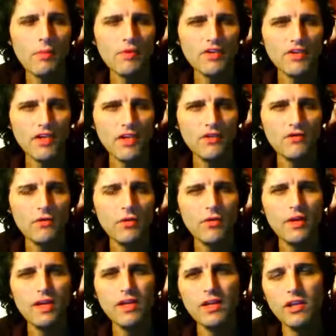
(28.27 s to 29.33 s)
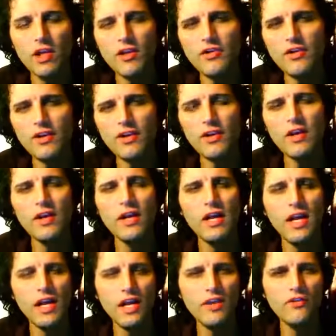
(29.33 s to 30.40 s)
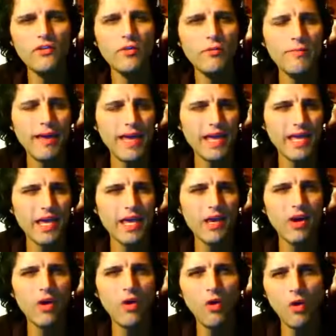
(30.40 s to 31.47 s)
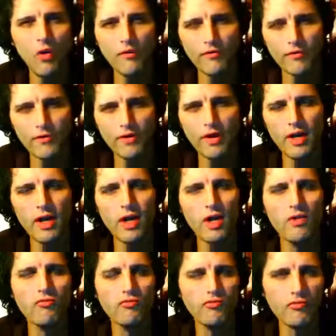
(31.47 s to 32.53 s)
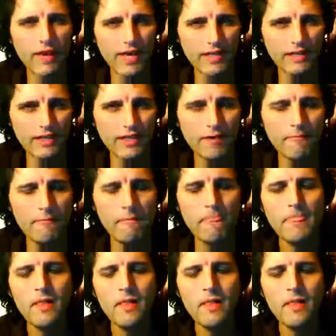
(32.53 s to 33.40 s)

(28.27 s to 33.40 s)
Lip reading: LIBOR stands for the London Interbanking Offered Rate.